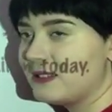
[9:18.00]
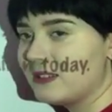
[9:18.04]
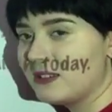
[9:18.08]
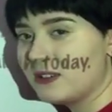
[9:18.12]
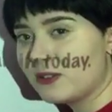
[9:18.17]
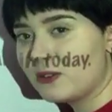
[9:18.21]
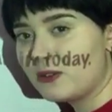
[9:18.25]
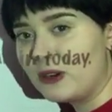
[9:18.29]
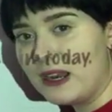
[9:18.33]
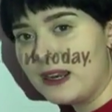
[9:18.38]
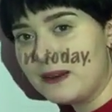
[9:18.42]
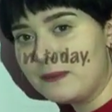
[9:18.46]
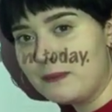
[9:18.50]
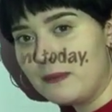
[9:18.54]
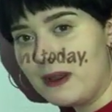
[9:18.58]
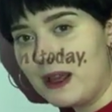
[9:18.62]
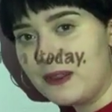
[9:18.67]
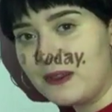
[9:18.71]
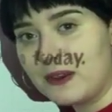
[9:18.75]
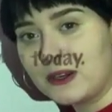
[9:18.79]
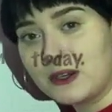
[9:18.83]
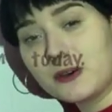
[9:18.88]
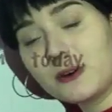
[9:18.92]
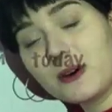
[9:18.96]
ask your
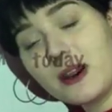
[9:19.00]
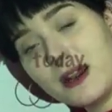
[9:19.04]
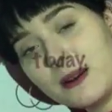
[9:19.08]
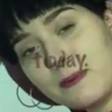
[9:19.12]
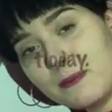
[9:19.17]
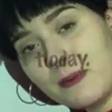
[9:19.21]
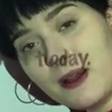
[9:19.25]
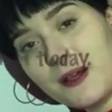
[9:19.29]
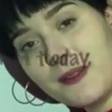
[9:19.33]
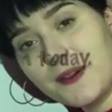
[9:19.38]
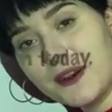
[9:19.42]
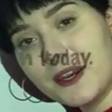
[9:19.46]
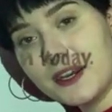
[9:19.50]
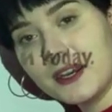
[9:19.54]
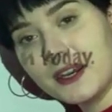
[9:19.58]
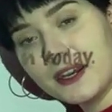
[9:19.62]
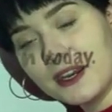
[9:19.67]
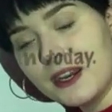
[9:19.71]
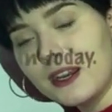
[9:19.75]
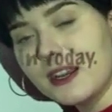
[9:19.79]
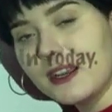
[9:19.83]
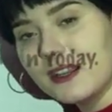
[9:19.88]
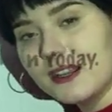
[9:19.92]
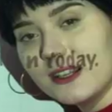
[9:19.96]
grandmother,
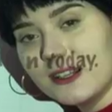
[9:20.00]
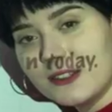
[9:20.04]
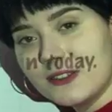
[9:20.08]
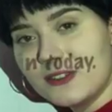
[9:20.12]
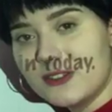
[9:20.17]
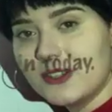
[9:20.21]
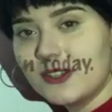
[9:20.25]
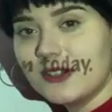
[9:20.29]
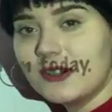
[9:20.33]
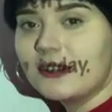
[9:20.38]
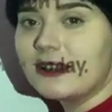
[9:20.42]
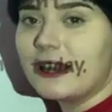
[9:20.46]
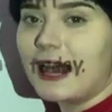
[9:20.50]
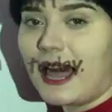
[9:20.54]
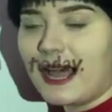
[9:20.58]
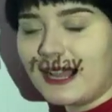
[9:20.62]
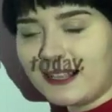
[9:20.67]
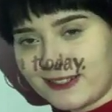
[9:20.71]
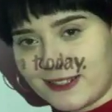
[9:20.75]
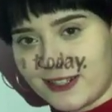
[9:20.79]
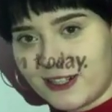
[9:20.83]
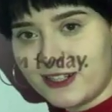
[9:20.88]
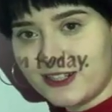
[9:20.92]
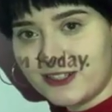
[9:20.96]
do you
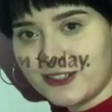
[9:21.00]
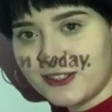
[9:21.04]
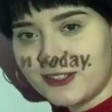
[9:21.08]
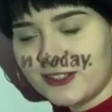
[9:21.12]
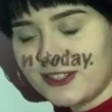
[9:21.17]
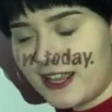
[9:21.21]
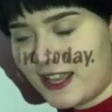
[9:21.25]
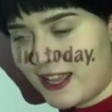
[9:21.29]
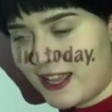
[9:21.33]
like her